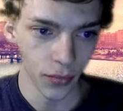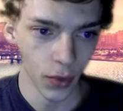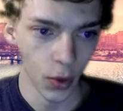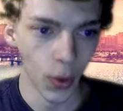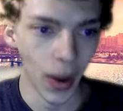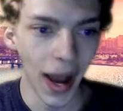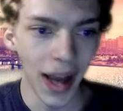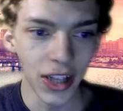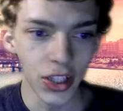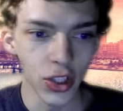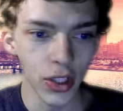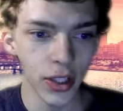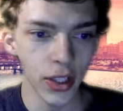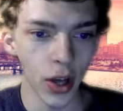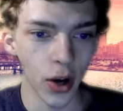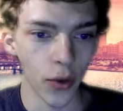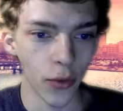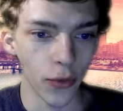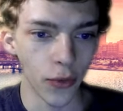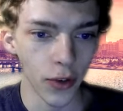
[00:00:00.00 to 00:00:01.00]
actually,
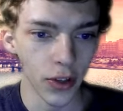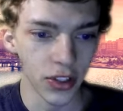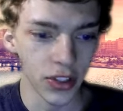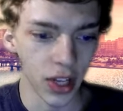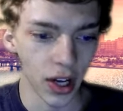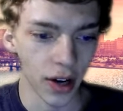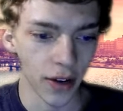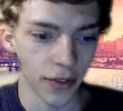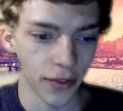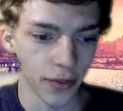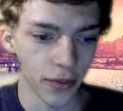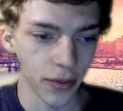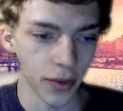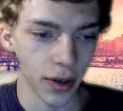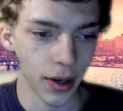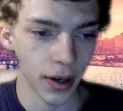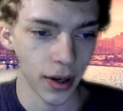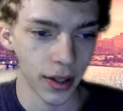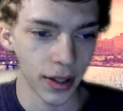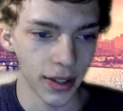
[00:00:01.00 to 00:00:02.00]
no. First off,
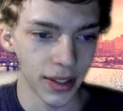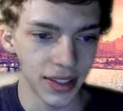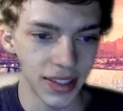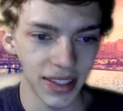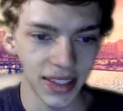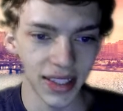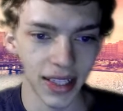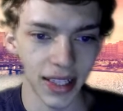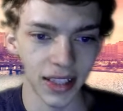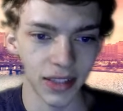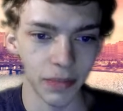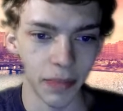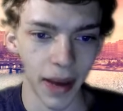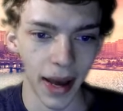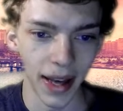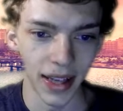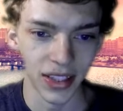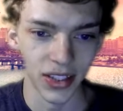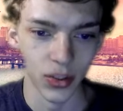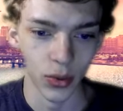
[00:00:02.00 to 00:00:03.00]
this isn't his
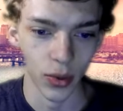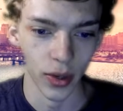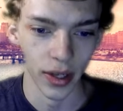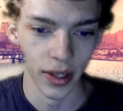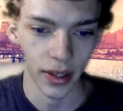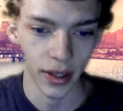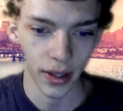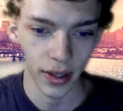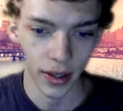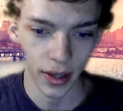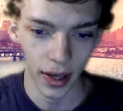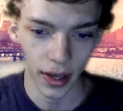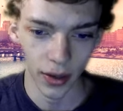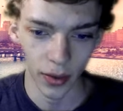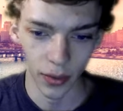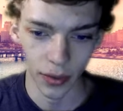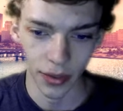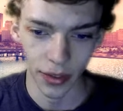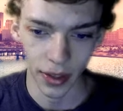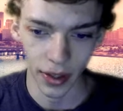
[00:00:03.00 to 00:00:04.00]
backstory, I
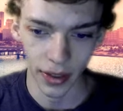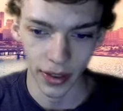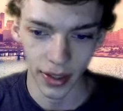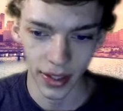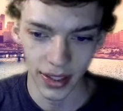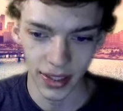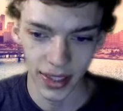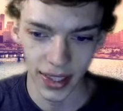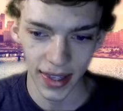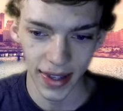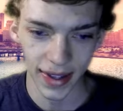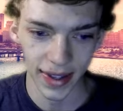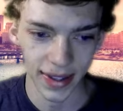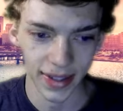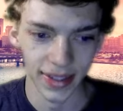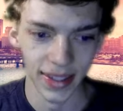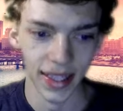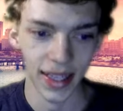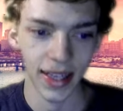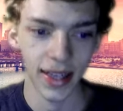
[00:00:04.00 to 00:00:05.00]
don't think. This
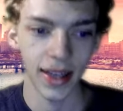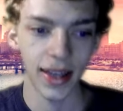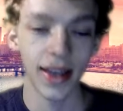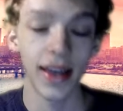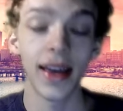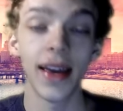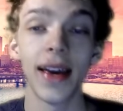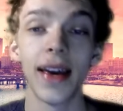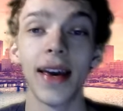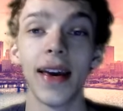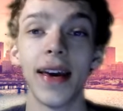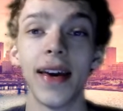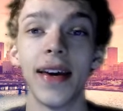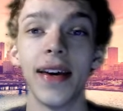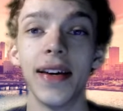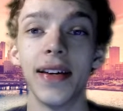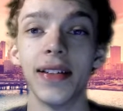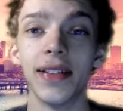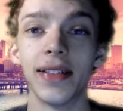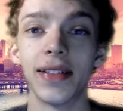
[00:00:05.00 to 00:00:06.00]
is
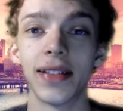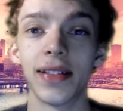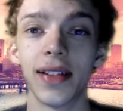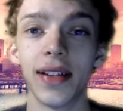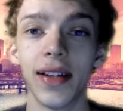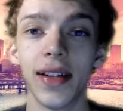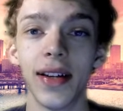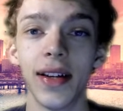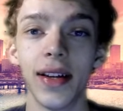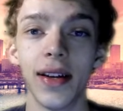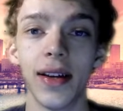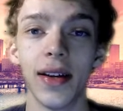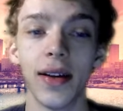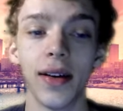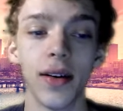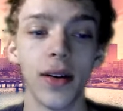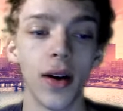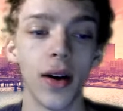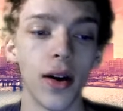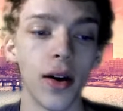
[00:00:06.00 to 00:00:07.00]
his
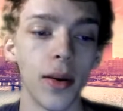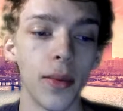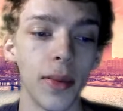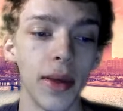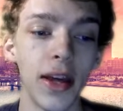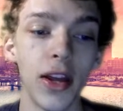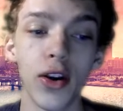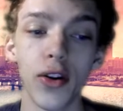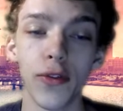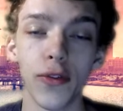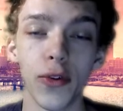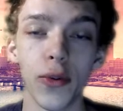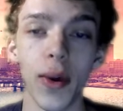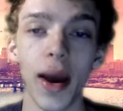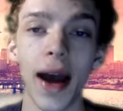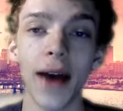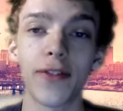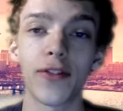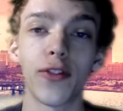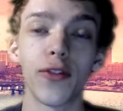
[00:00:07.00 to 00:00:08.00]
interview
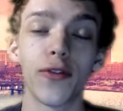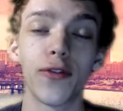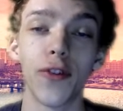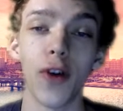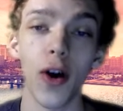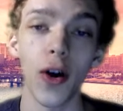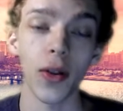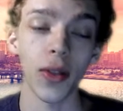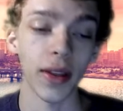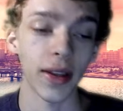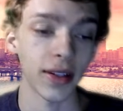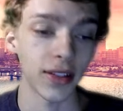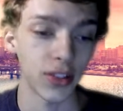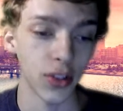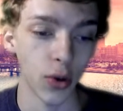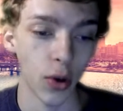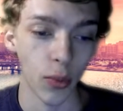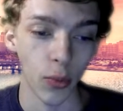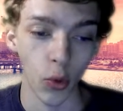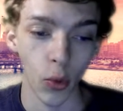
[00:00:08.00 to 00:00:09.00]
after falling.
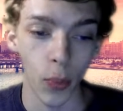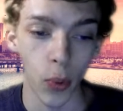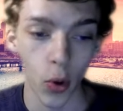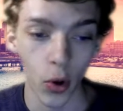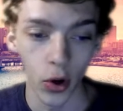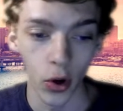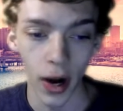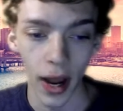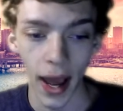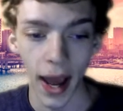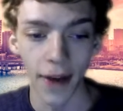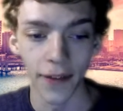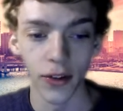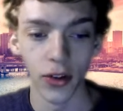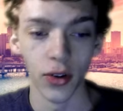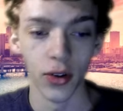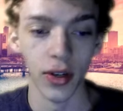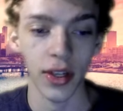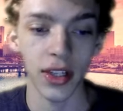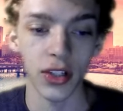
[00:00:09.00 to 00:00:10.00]
So a reporter,
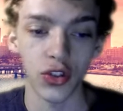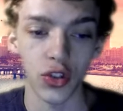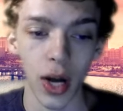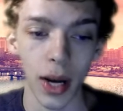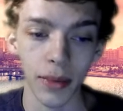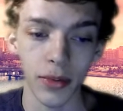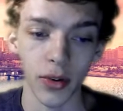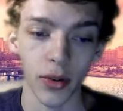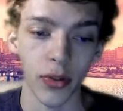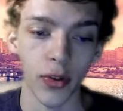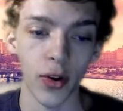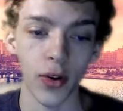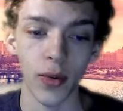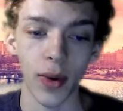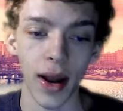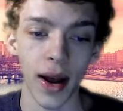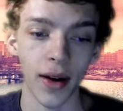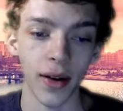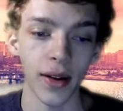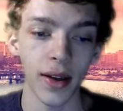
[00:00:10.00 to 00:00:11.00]
after he dropped to 3rd
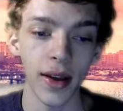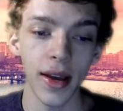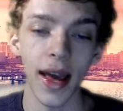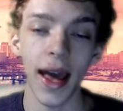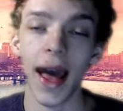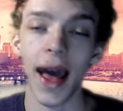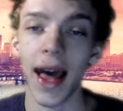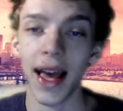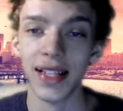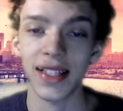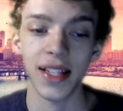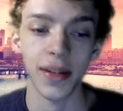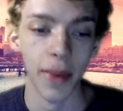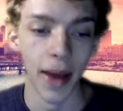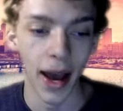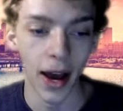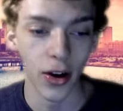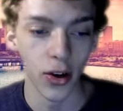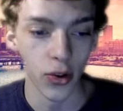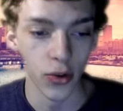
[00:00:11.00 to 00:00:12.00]
round, asked him,
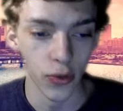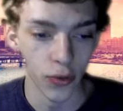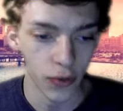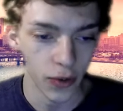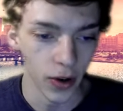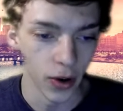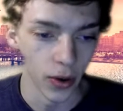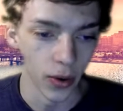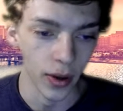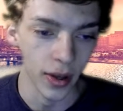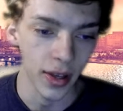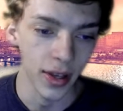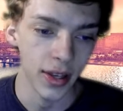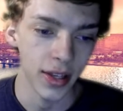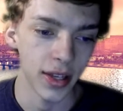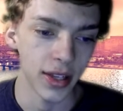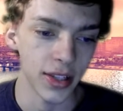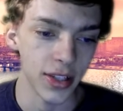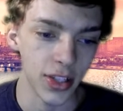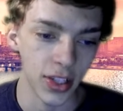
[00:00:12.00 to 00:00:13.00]
"How do you feel?"
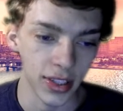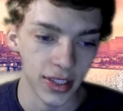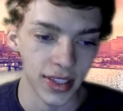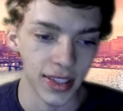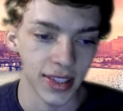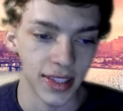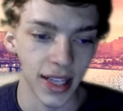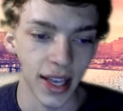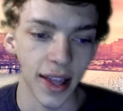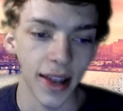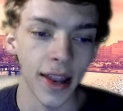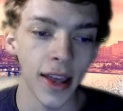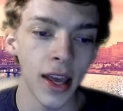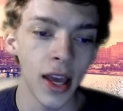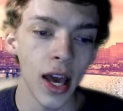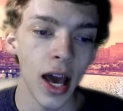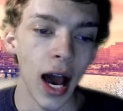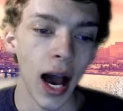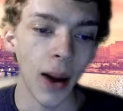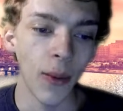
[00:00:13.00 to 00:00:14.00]
And Justin said,
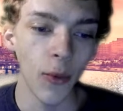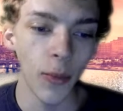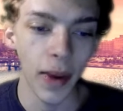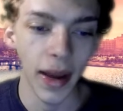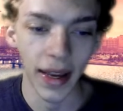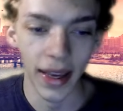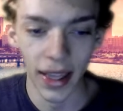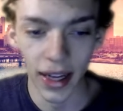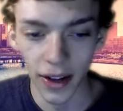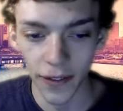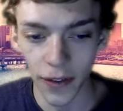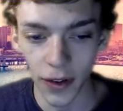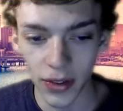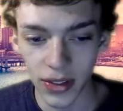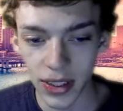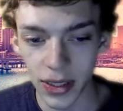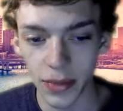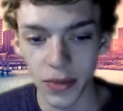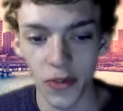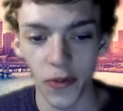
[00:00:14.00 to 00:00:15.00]
"I will make NFL
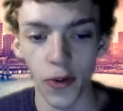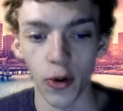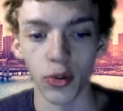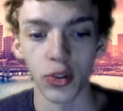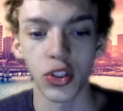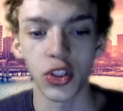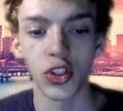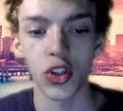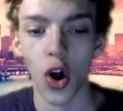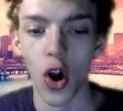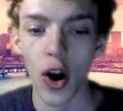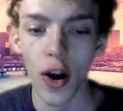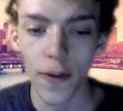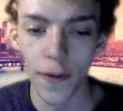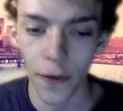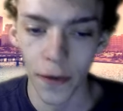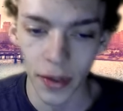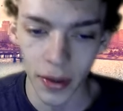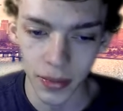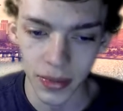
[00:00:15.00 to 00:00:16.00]
teams feel sorry
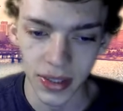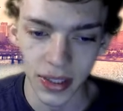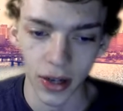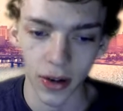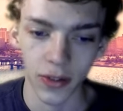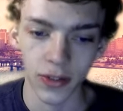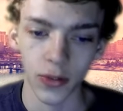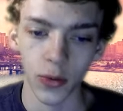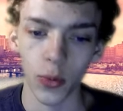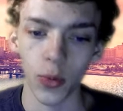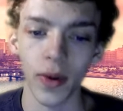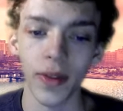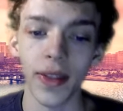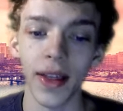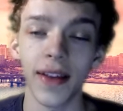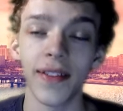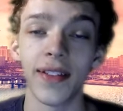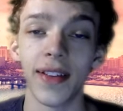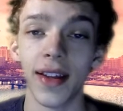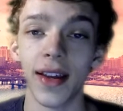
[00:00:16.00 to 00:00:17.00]
for themselves for what
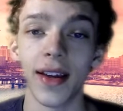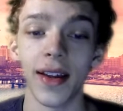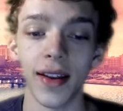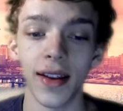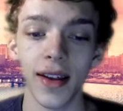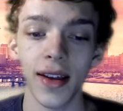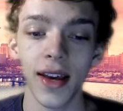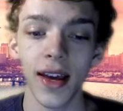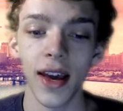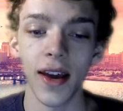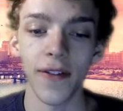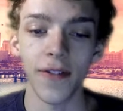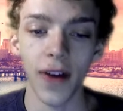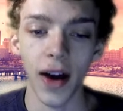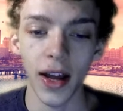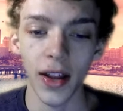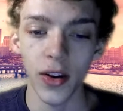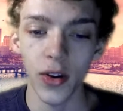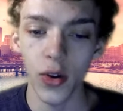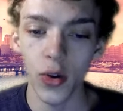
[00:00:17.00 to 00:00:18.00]
they did. If
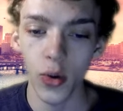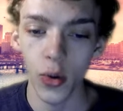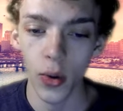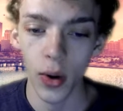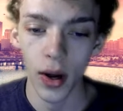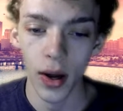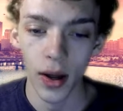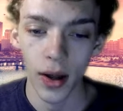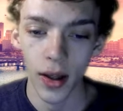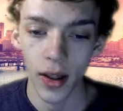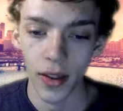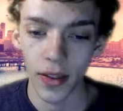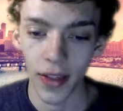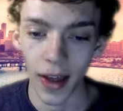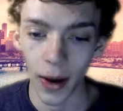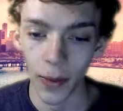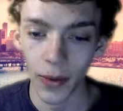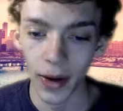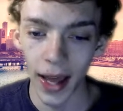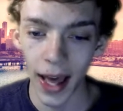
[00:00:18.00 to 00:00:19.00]
I knew
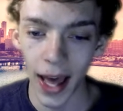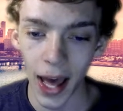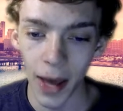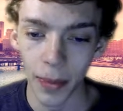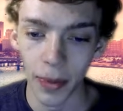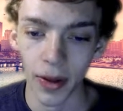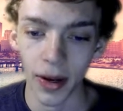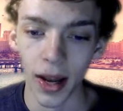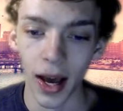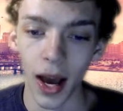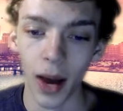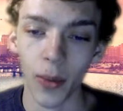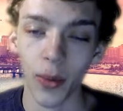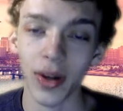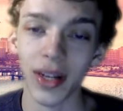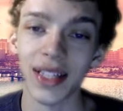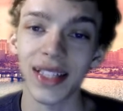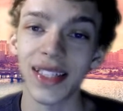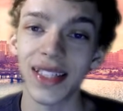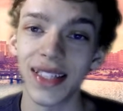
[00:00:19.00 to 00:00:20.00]
that would happen, I would
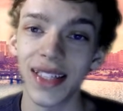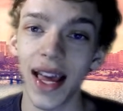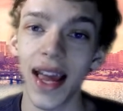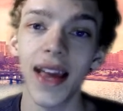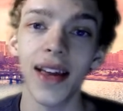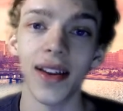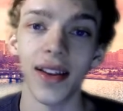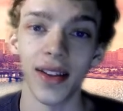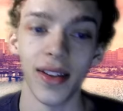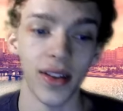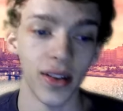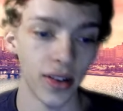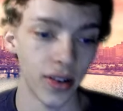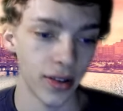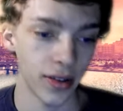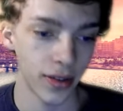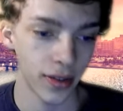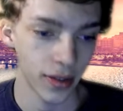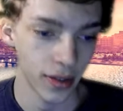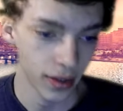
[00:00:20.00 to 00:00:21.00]
have stayed a year."
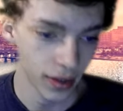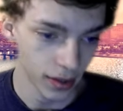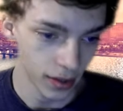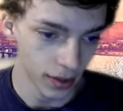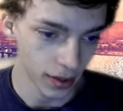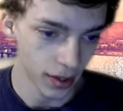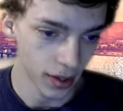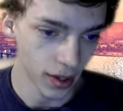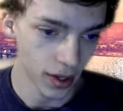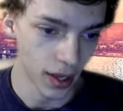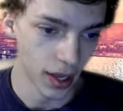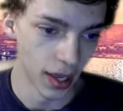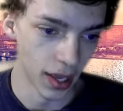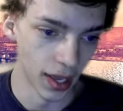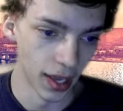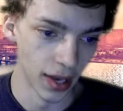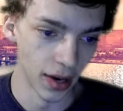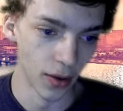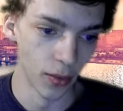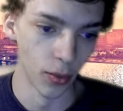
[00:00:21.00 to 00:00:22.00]

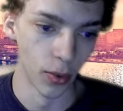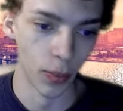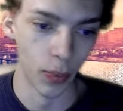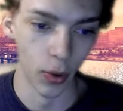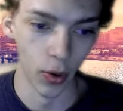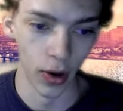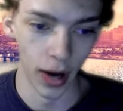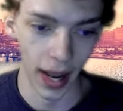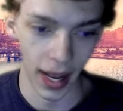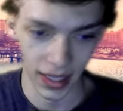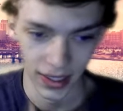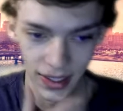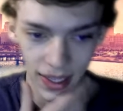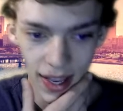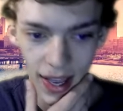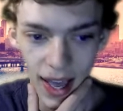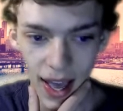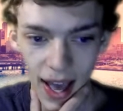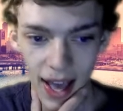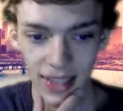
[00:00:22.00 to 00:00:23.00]
And a reporter asked,
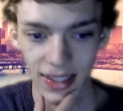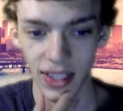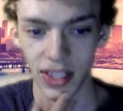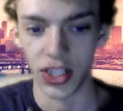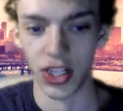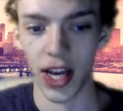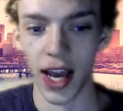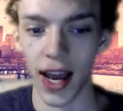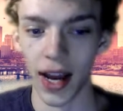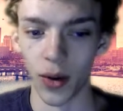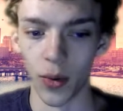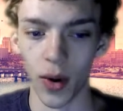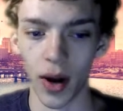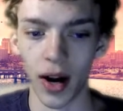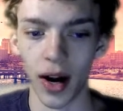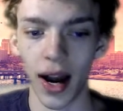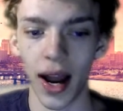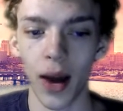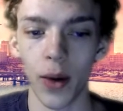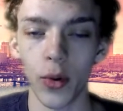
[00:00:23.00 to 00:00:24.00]
"As a Jaguar,
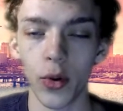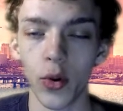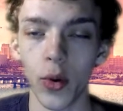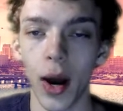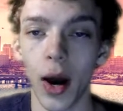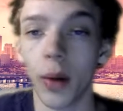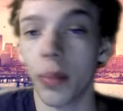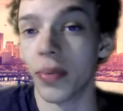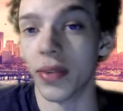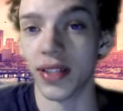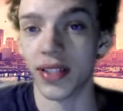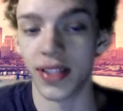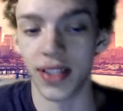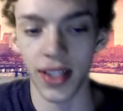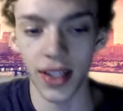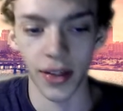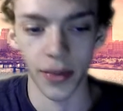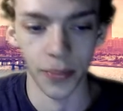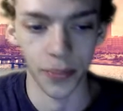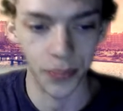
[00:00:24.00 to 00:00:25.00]
how will you help this
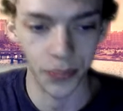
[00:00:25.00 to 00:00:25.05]
team?"